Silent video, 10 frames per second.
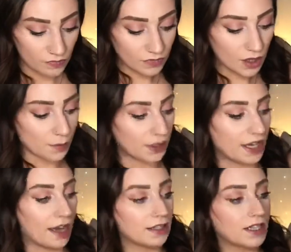But yeah,
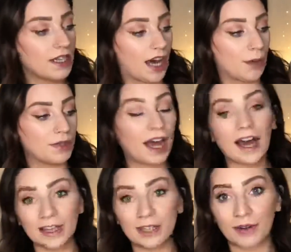I would
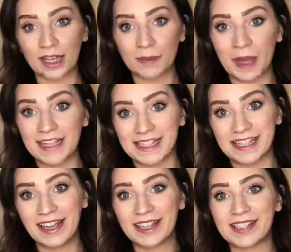highly recommend
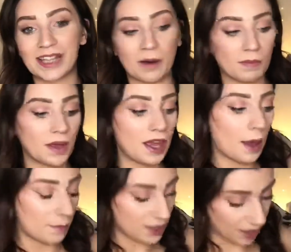some
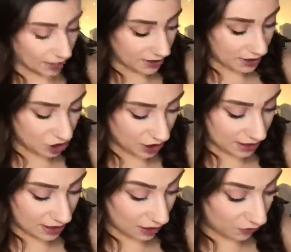maternity jeans if you